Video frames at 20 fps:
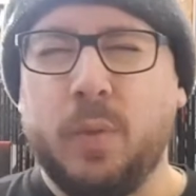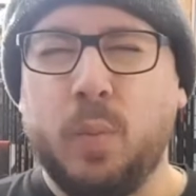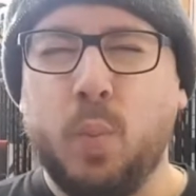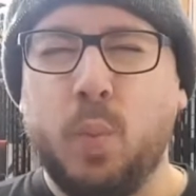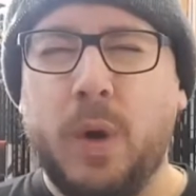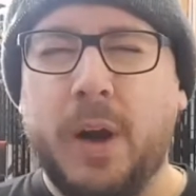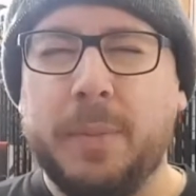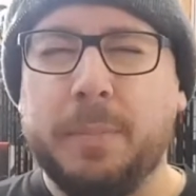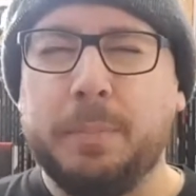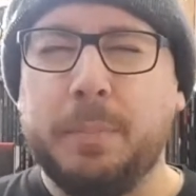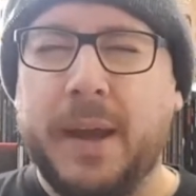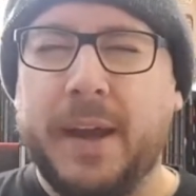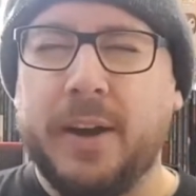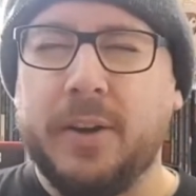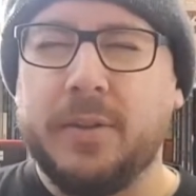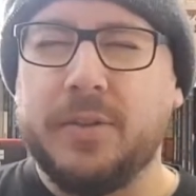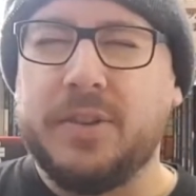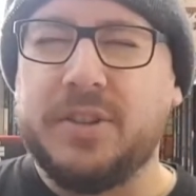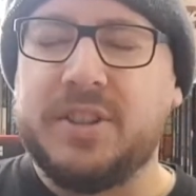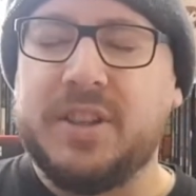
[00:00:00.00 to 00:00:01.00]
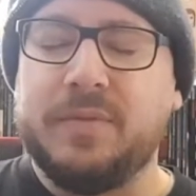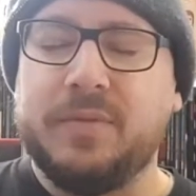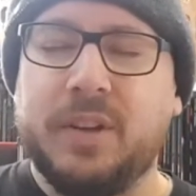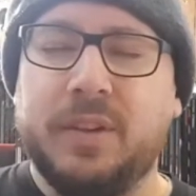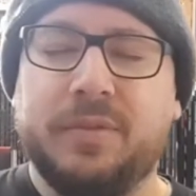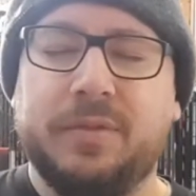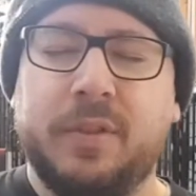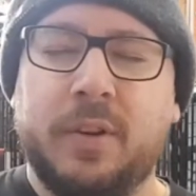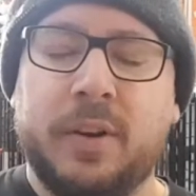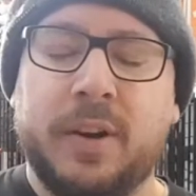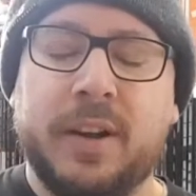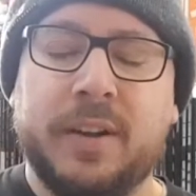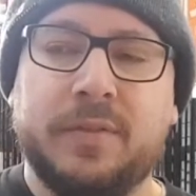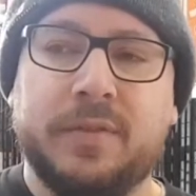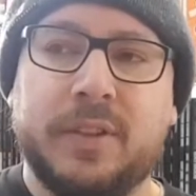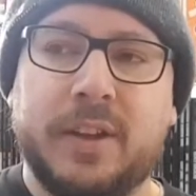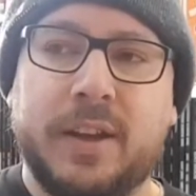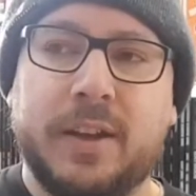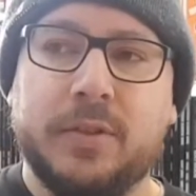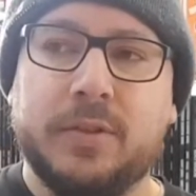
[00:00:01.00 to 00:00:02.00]
from
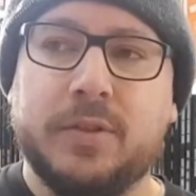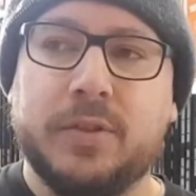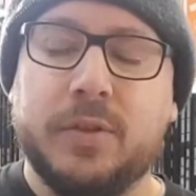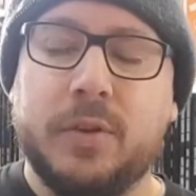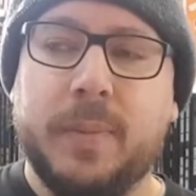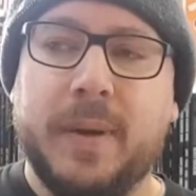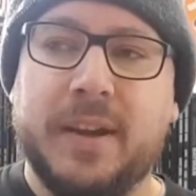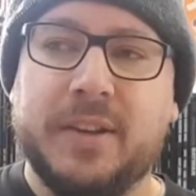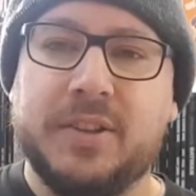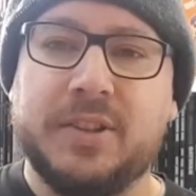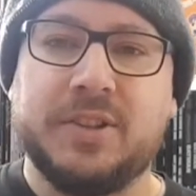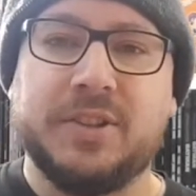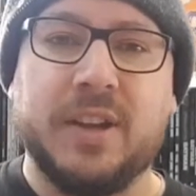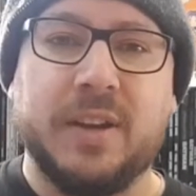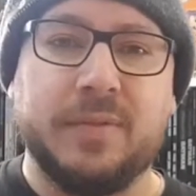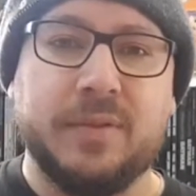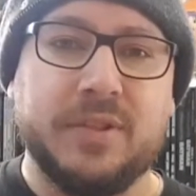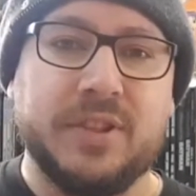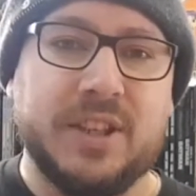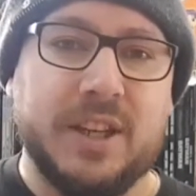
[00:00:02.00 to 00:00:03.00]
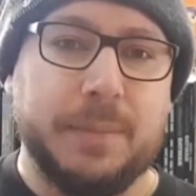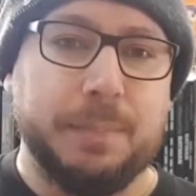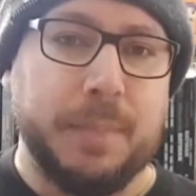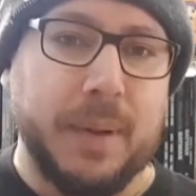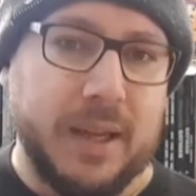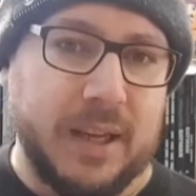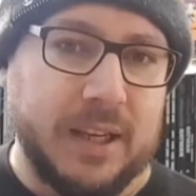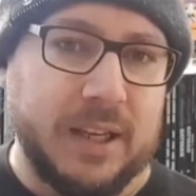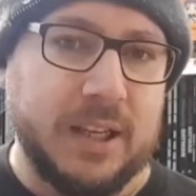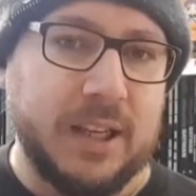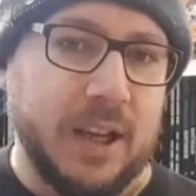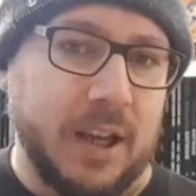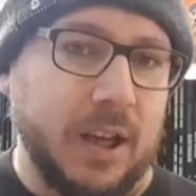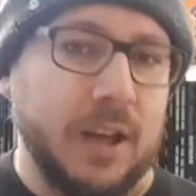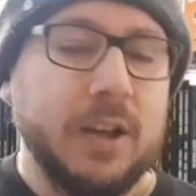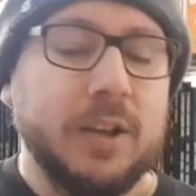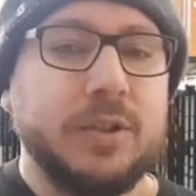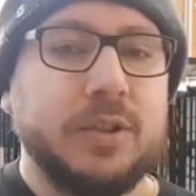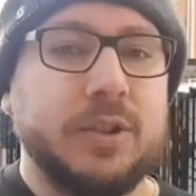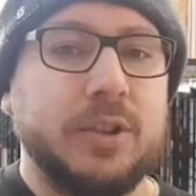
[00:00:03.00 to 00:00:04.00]
£1.75 down to about 70p,
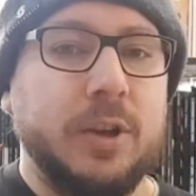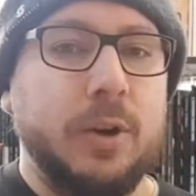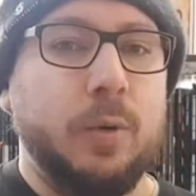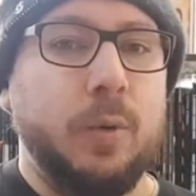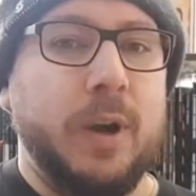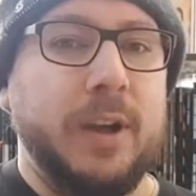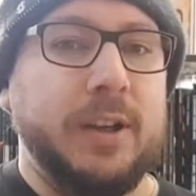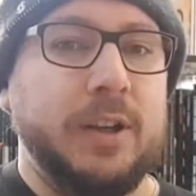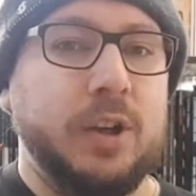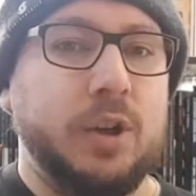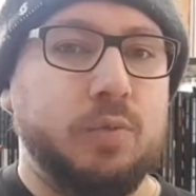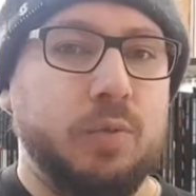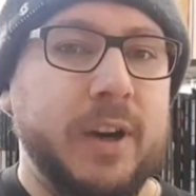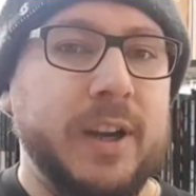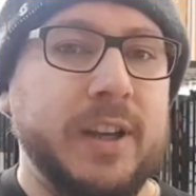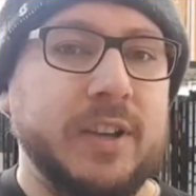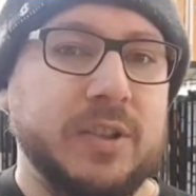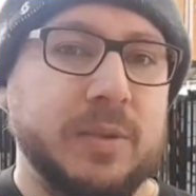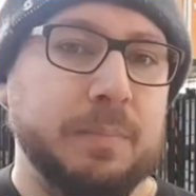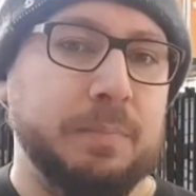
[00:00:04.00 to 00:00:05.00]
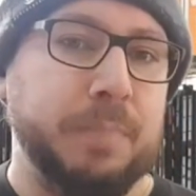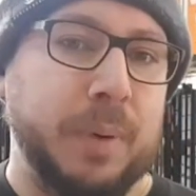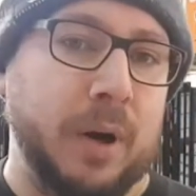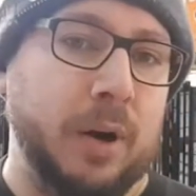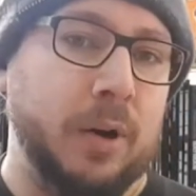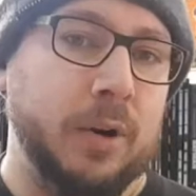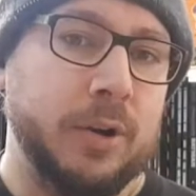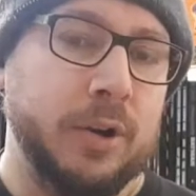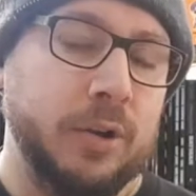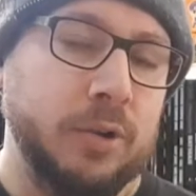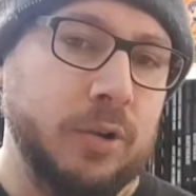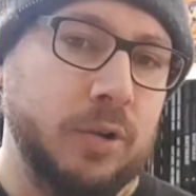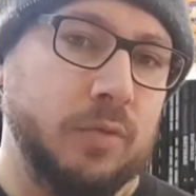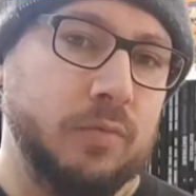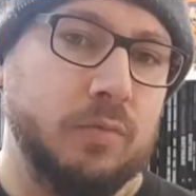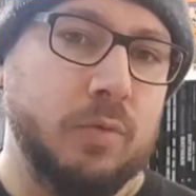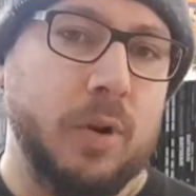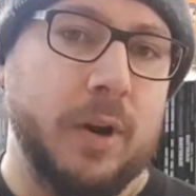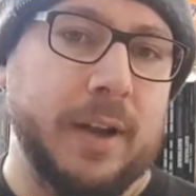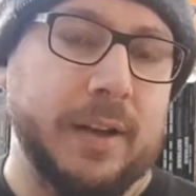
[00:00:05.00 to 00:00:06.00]
so a great bargain
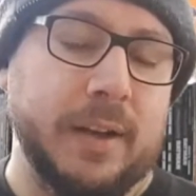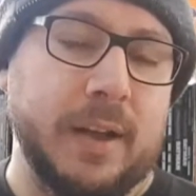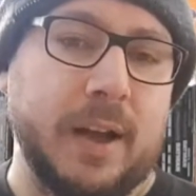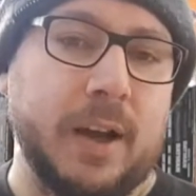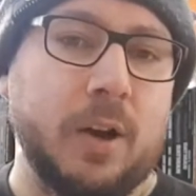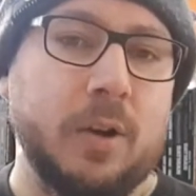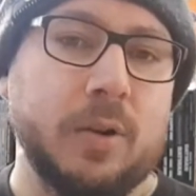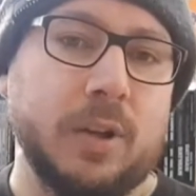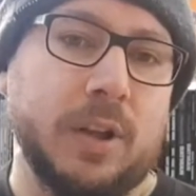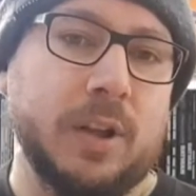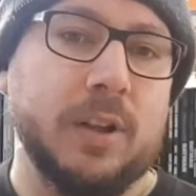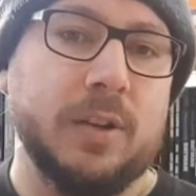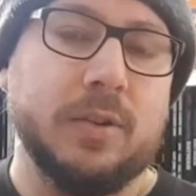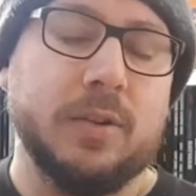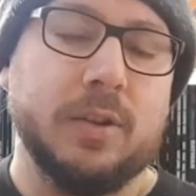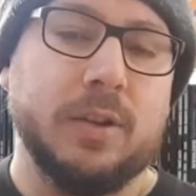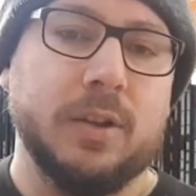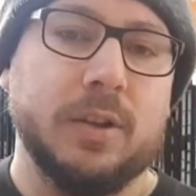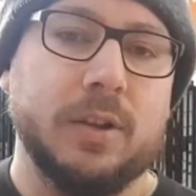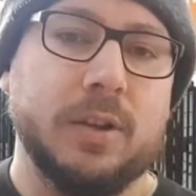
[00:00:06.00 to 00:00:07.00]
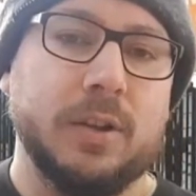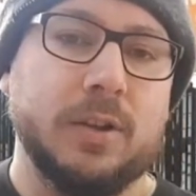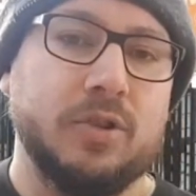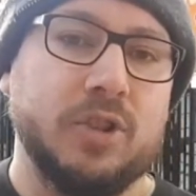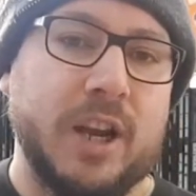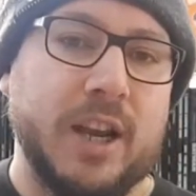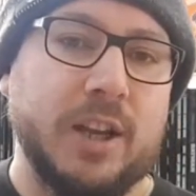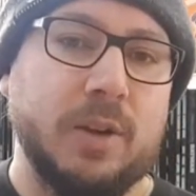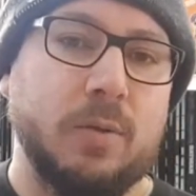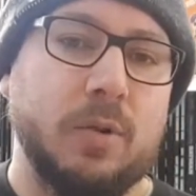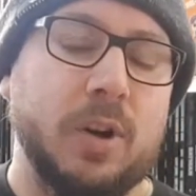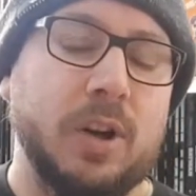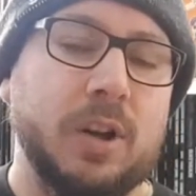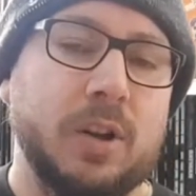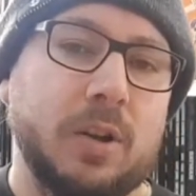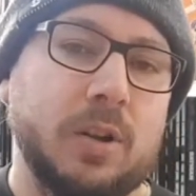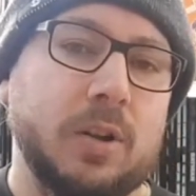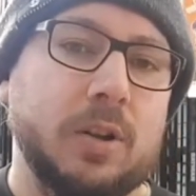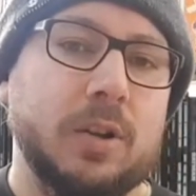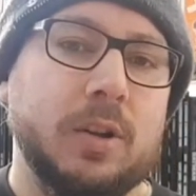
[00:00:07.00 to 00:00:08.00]
right now in January.
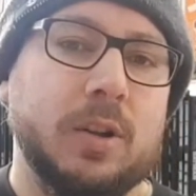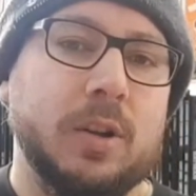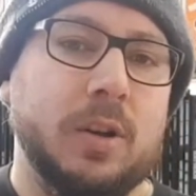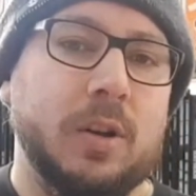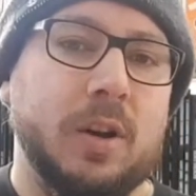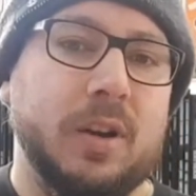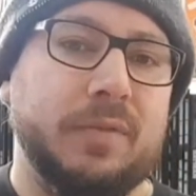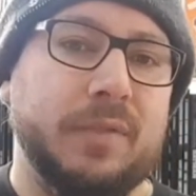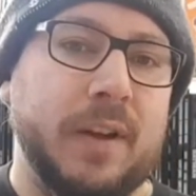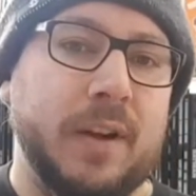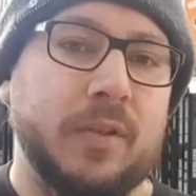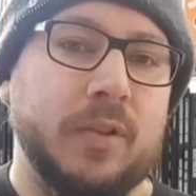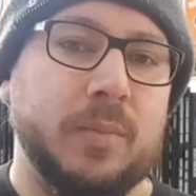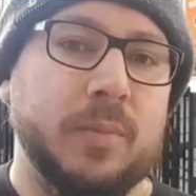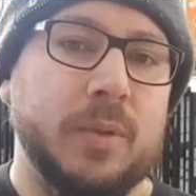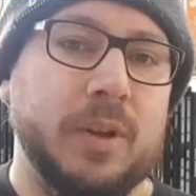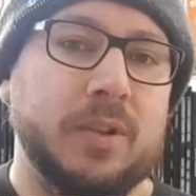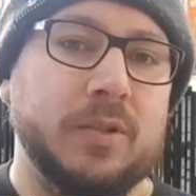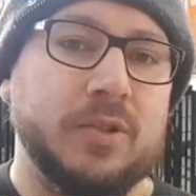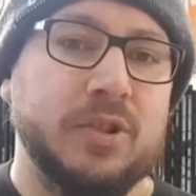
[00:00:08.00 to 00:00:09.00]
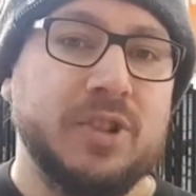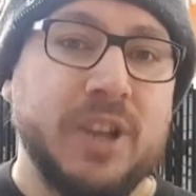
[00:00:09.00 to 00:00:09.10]
I found them in